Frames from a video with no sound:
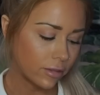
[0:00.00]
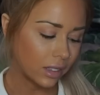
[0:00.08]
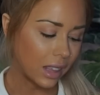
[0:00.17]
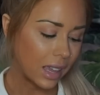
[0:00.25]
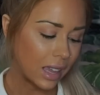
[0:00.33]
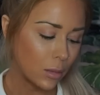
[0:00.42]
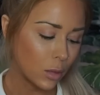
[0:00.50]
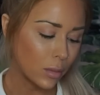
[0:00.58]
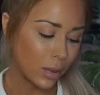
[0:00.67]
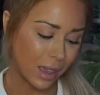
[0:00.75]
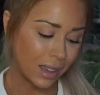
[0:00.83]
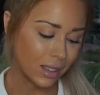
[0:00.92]
Flame
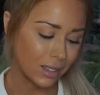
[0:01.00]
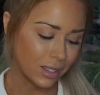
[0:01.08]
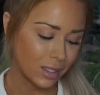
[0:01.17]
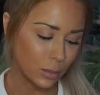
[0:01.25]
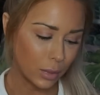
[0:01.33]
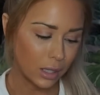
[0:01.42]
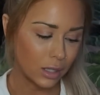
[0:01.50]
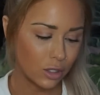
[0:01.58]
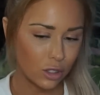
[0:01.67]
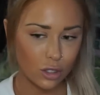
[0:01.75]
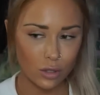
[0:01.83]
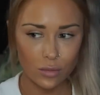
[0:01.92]
pants,
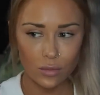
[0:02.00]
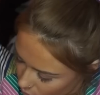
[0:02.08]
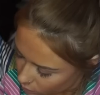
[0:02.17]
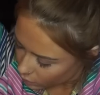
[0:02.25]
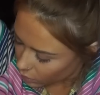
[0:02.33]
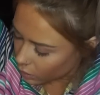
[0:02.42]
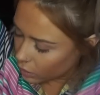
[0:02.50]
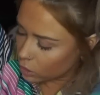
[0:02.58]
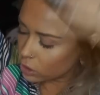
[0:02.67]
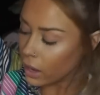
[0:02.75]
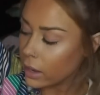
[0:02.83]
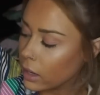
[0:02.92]
bitch. Each
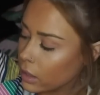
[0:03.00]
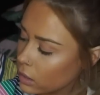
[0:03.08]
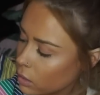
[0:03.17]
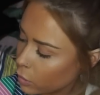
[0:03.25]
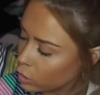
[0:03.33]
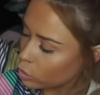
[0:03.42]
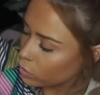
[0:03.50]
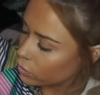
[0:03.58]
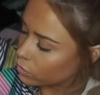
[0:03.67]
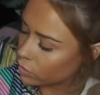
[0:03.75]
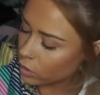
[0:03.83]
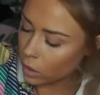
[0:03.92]
sign has a bunch
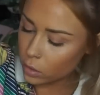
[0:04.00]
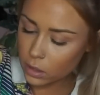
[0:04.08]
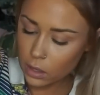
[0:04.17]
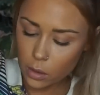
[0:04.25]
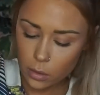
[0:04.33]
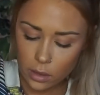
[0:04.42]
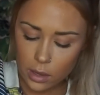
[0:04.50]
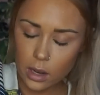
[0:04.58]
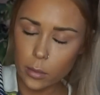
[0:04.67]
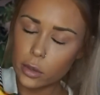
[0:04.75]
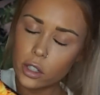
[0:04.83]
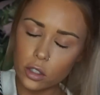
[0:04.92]
of clothes that go with it, and
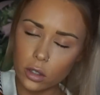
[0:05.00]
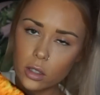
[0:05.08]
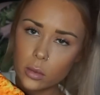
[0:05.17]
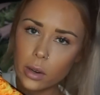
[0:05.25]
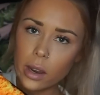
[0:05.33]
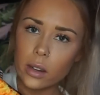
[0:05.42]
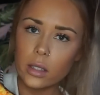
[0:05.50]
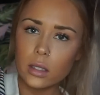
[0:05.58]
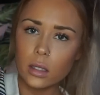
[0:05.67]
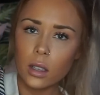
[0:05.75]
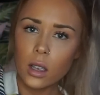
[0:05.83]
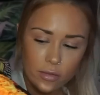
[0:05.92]
I'm pretty sure these were
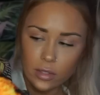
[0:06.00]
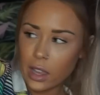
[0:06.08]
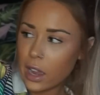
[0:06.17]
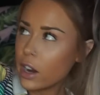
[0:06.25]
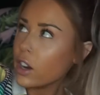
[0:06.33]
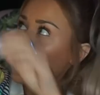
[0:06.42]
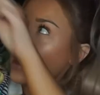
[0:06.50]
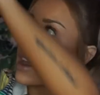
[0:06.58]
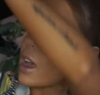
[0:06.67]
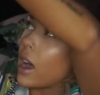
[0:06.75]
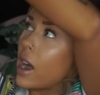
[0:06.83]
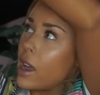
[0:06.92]
Aries. Flared,
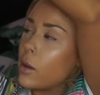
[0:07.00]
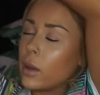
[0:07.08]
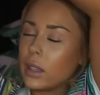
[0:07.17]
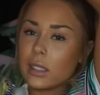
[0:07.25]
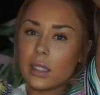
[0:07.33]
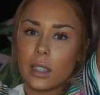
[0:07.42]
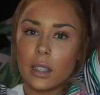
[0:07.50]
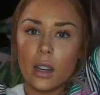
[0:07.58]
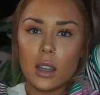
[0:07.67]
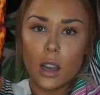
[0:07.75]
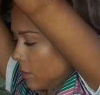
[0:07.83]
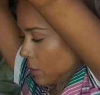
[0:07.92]

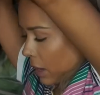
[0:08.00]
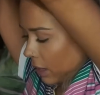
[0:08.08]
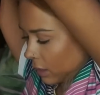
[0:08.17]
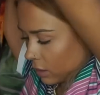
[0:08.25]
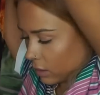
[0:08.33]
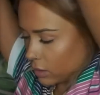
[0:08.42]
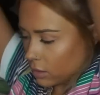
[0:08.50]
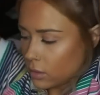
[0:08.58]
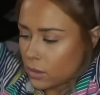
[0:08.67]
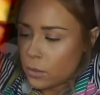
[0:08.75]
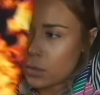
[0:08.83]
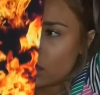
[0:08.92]
high-waisted pants,
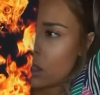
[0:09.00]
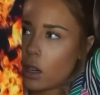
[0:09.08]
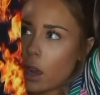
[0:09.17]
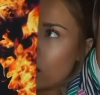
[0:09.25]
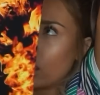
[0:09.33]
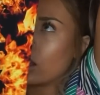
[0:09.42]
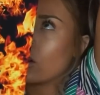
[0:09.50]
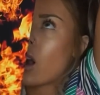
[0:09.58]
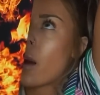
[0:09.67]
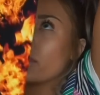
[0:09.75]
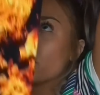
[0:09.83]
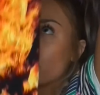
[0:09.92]
but they're kind of like
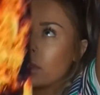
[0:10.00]
cropped.